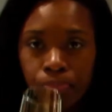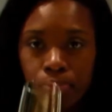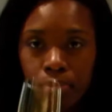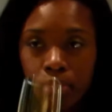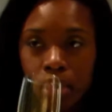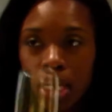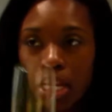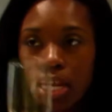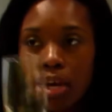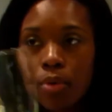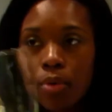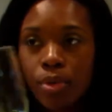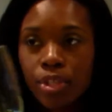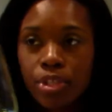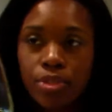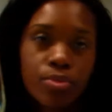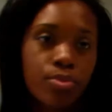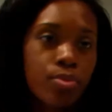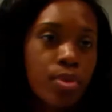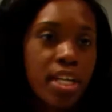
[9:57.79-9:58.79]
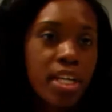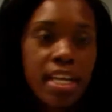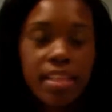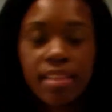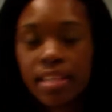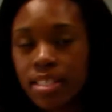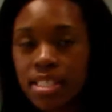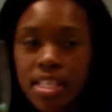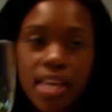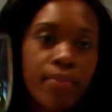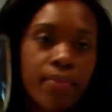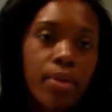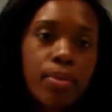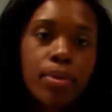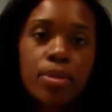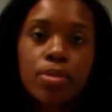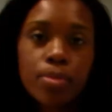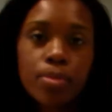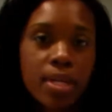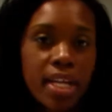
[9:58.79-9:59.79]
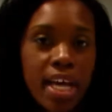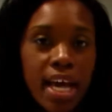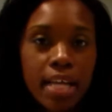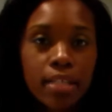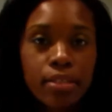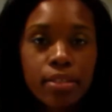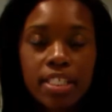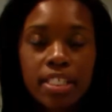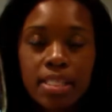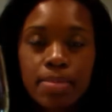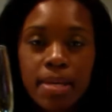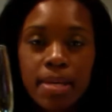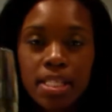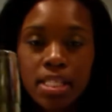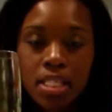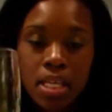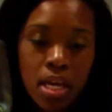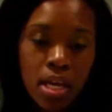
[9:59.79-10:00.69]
You know, we do one at Thanksgiving, we do one at Christmas,